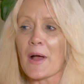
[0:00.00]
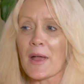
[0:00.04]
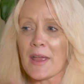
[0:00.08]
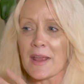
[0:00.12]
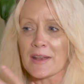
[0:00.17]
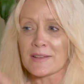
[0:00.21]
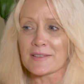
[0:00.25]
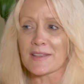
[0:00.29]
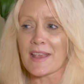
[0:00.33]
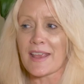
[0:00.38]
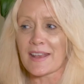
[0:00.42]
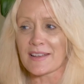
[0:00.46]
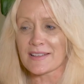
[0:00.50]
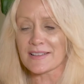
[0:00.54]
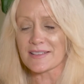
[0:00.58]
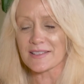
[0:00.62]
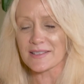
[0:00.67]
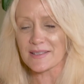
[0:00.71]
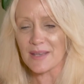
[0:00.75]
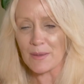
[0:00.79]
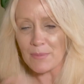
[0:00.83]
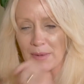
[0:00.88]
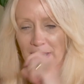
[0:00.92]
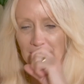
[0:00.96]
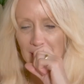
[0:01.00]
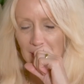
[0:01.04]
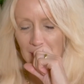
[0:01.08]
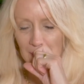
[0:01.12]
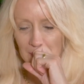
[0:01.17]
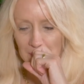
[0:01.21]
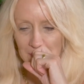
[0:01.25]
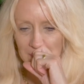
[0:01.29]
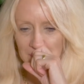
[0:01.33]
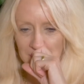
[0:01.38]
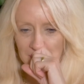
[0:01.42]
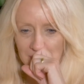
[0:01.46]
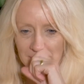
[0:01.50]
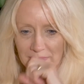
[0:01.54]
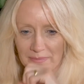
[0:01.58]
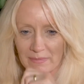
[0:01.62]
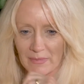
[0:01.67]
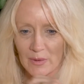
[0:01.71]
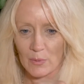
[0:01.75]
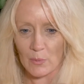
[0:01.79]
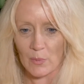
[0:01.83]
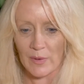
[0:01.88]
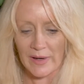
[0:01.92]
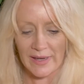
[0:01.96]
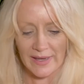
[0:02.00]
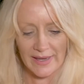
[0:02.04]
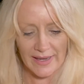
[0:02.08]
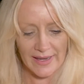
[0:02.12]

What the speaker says: In summing up, we